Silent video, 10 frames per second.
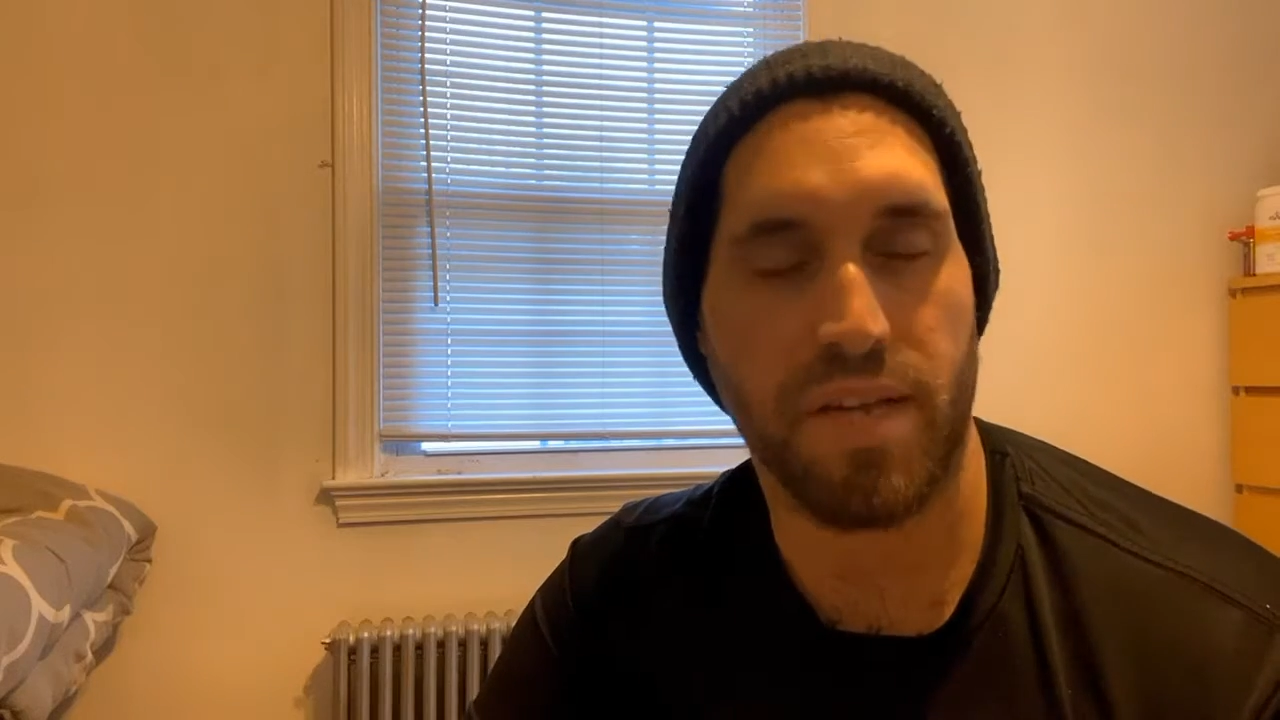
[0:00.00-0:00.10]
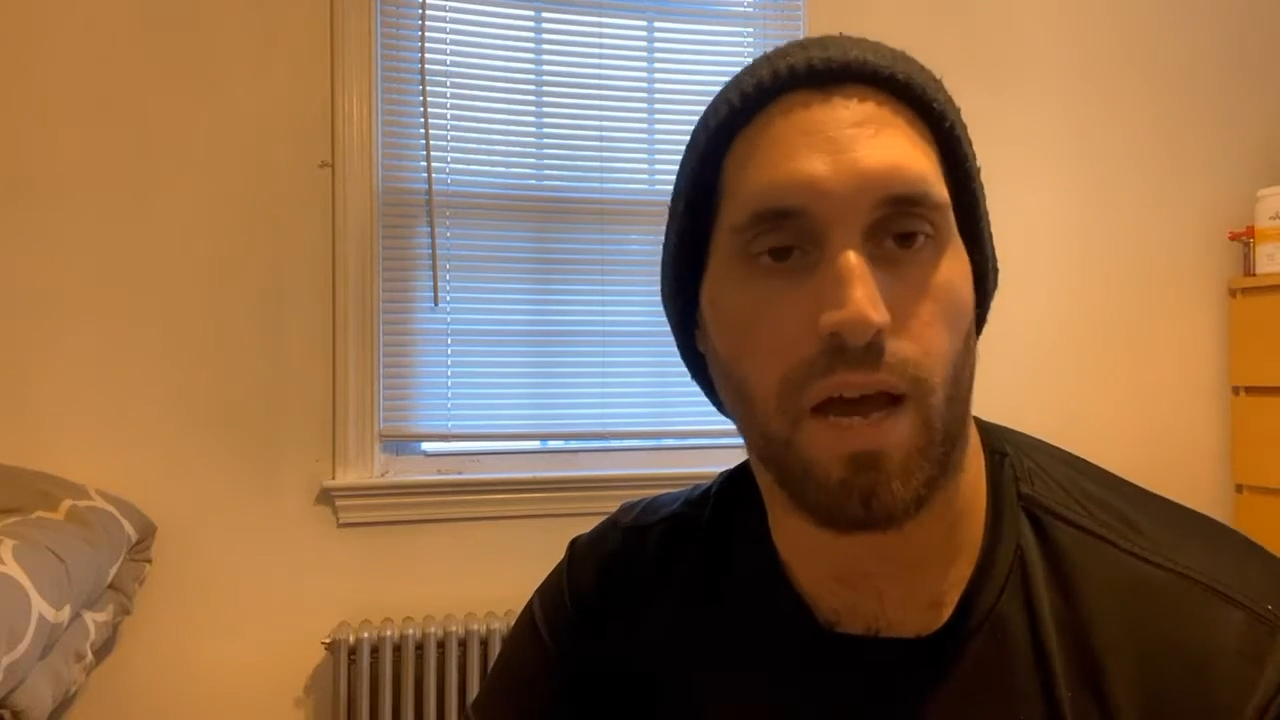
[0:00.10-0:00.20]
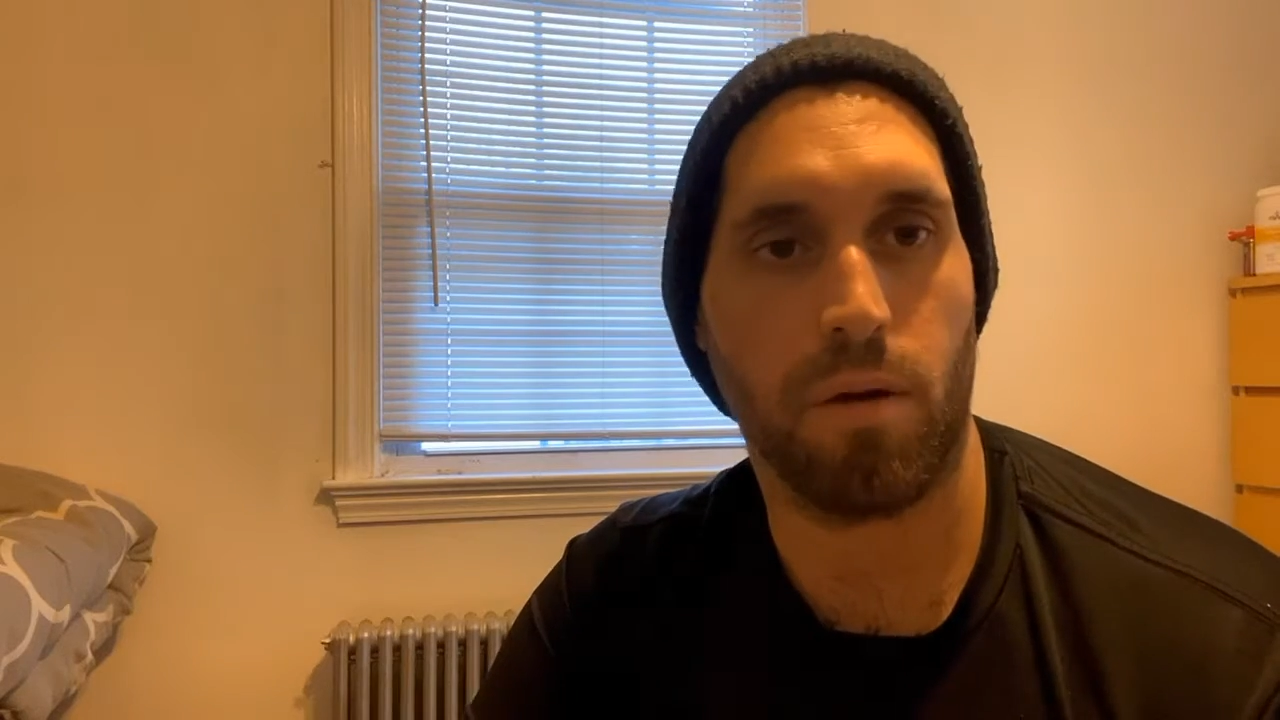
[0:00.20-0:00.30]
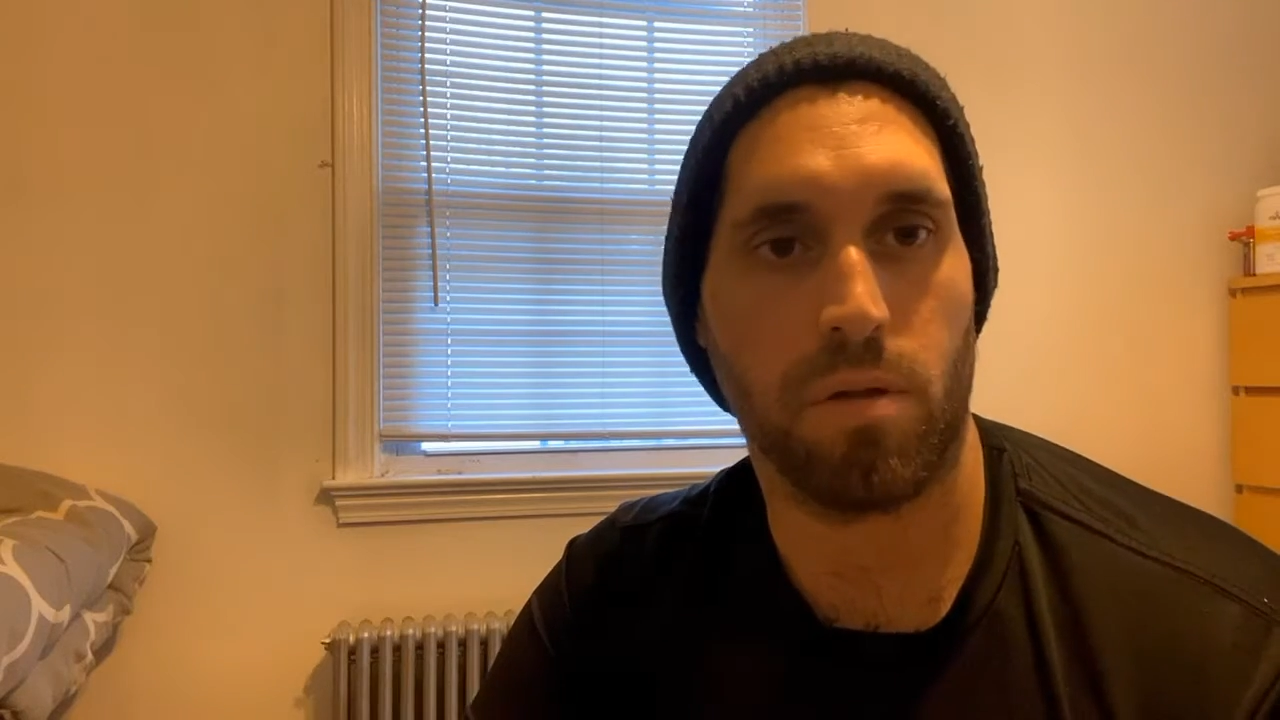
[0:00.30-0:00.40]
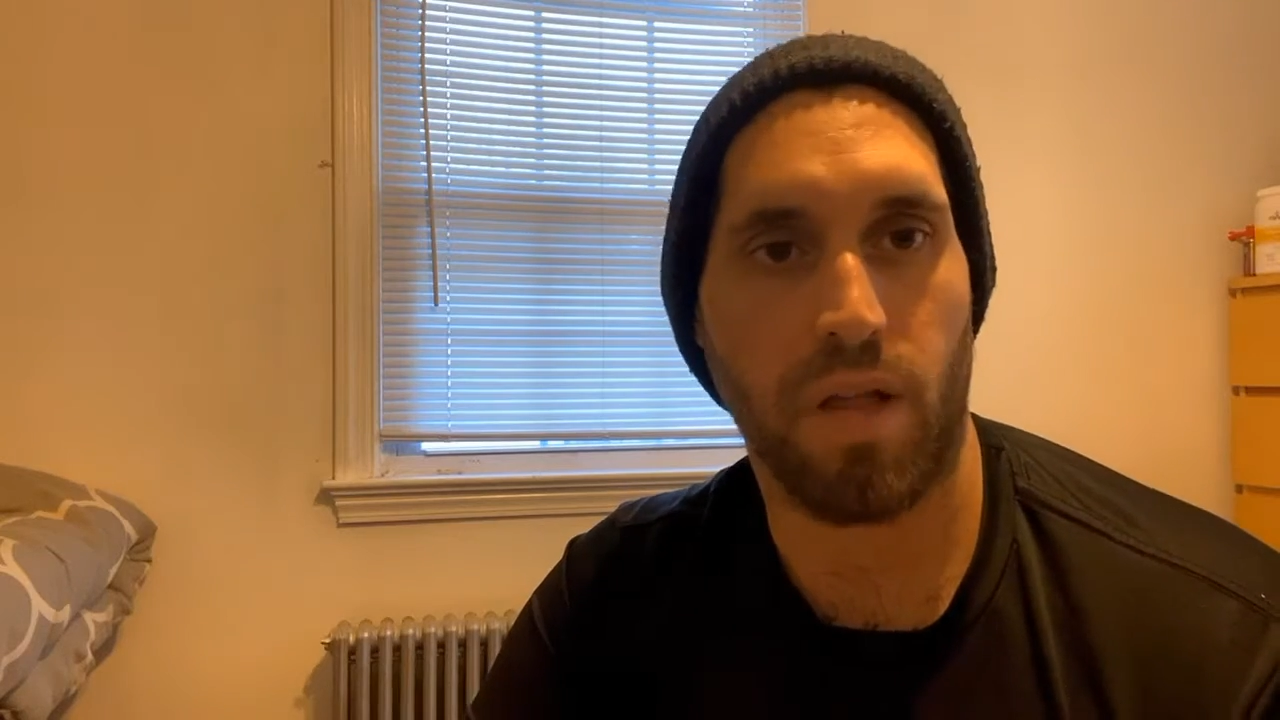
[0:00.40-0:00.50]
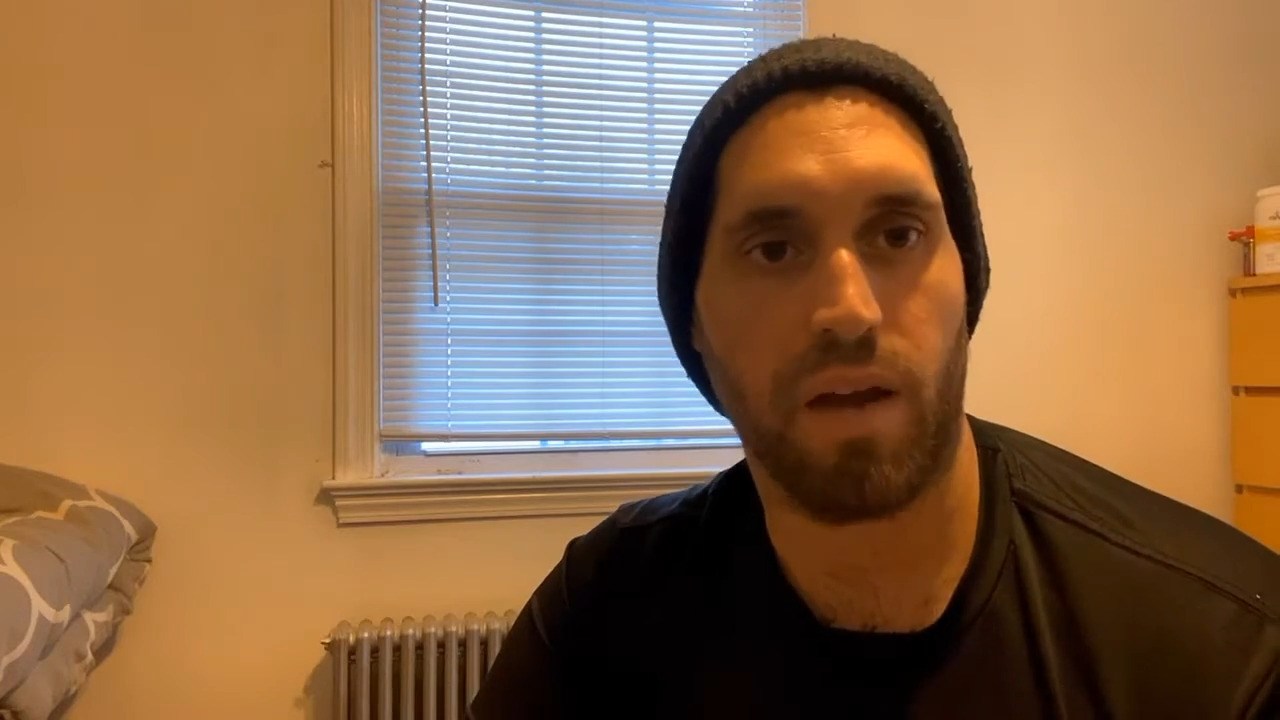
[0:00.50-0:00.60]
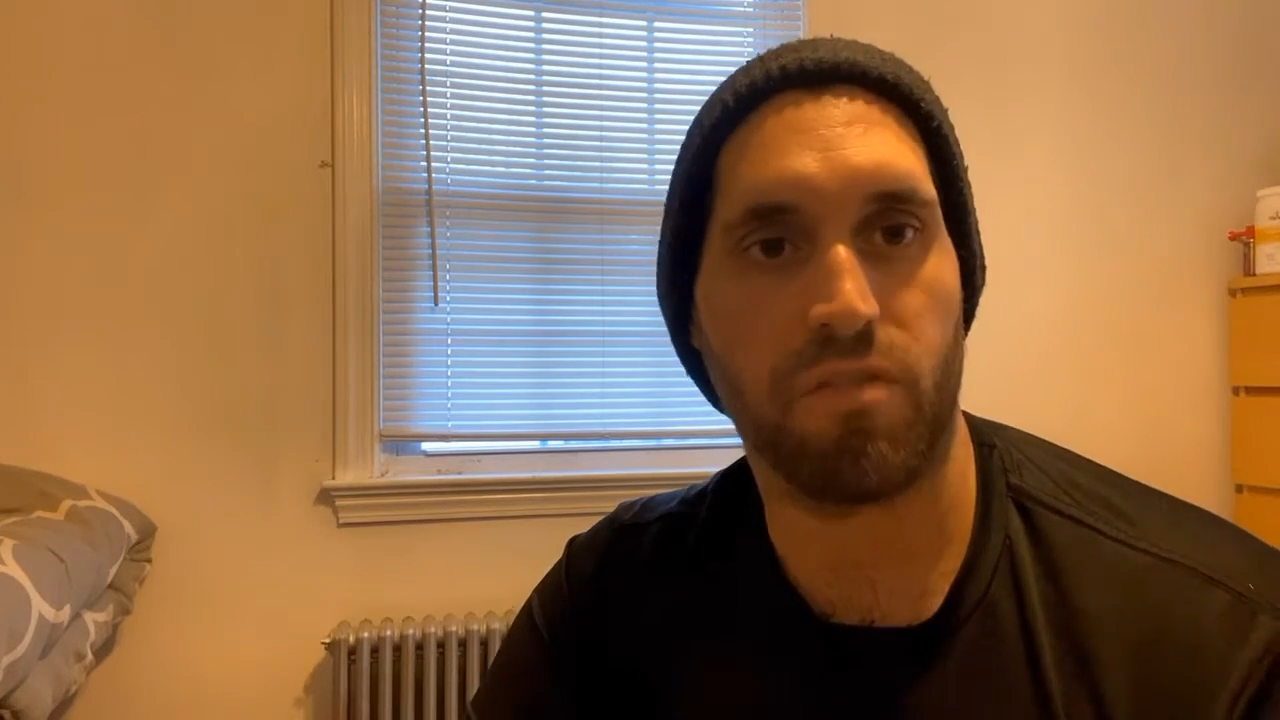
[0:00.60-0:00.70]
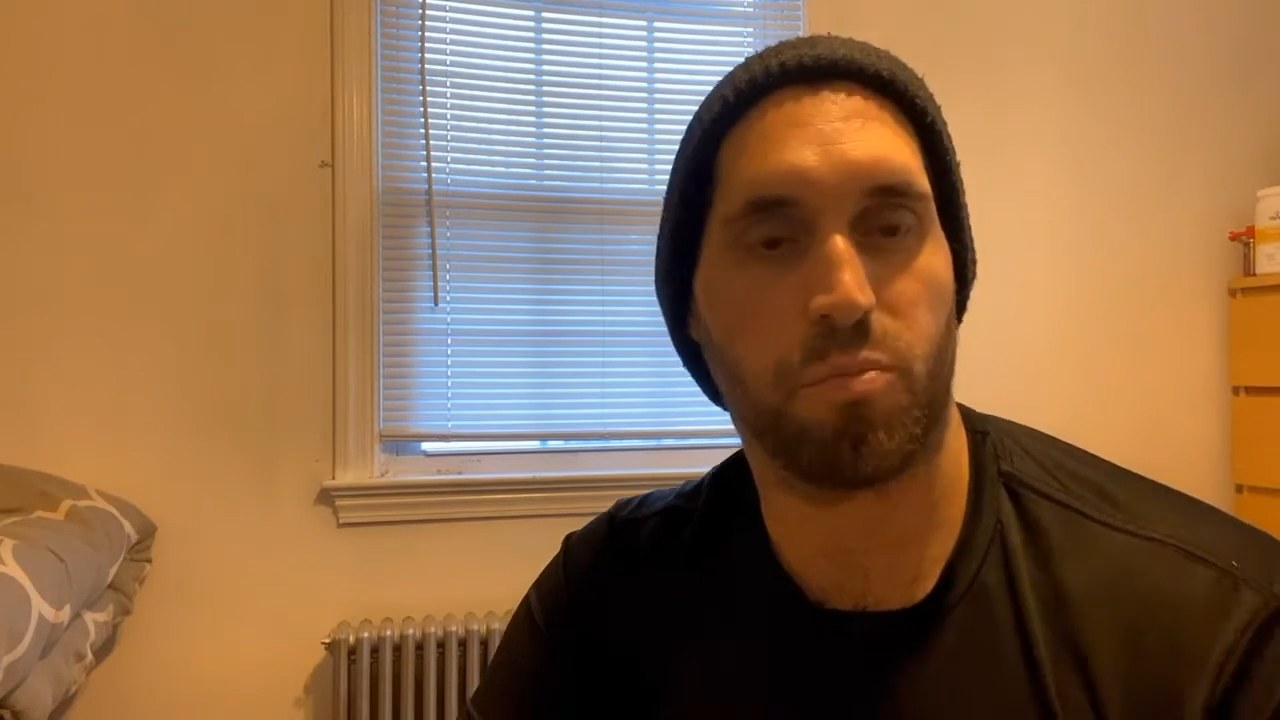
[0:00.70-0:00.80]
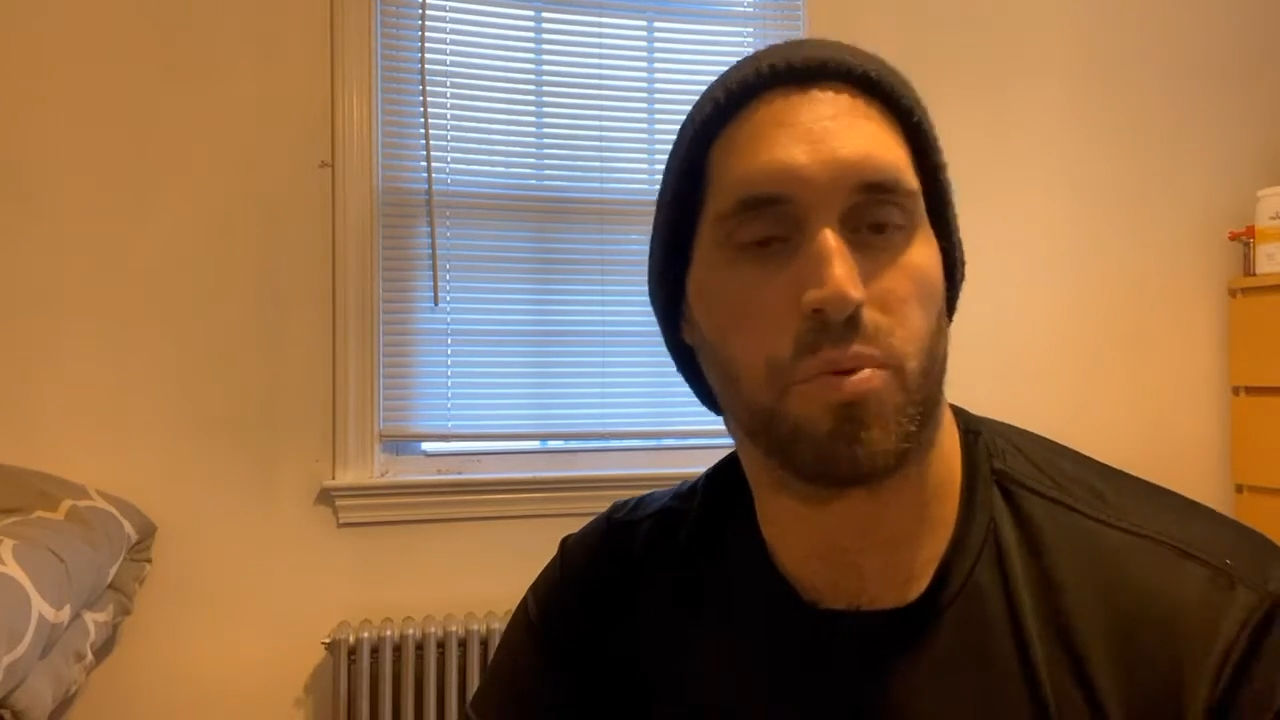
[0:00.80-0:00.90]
down a lot of